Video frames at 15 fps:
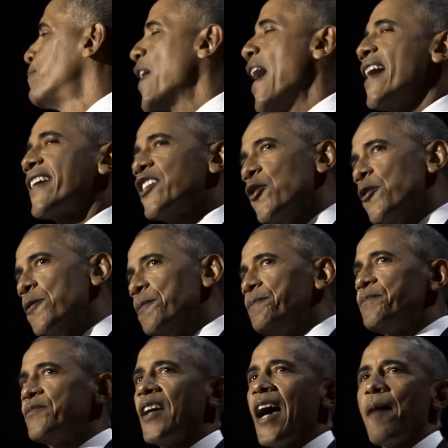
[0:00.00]
Thank you.
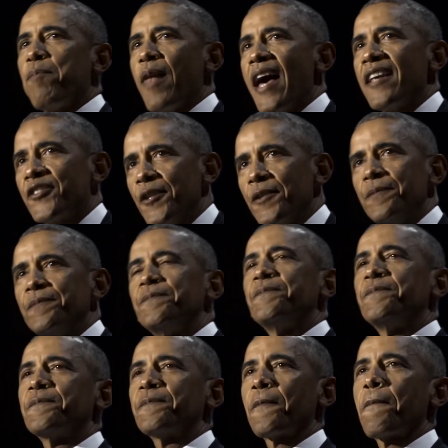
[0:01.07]
God bless you.
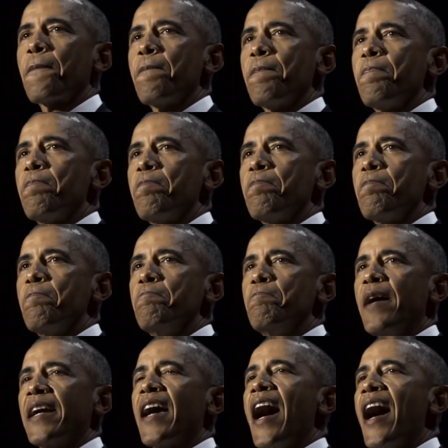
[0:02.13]

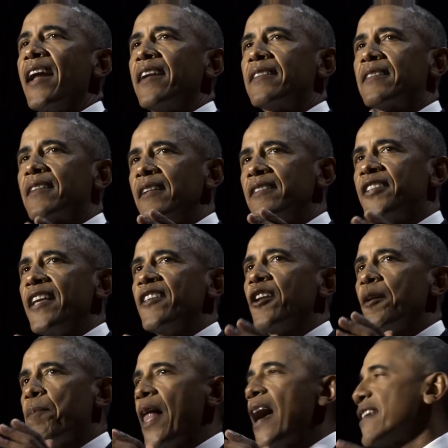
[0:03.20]
May God continue
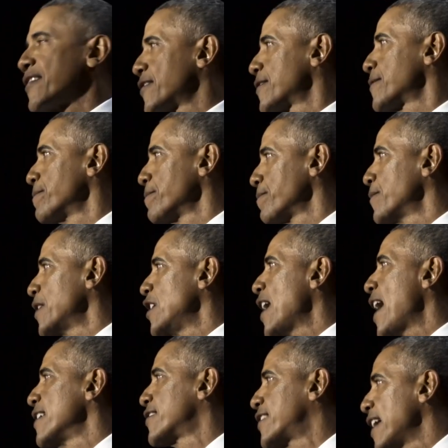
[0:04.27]
to bless the
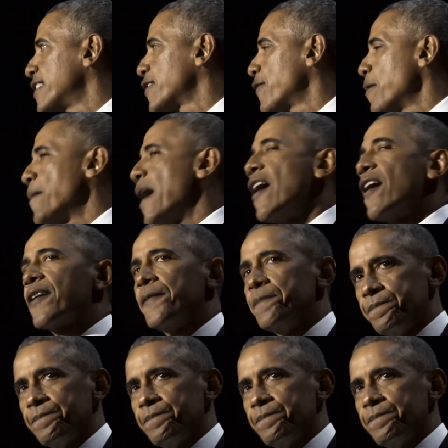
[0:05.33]
United States of America.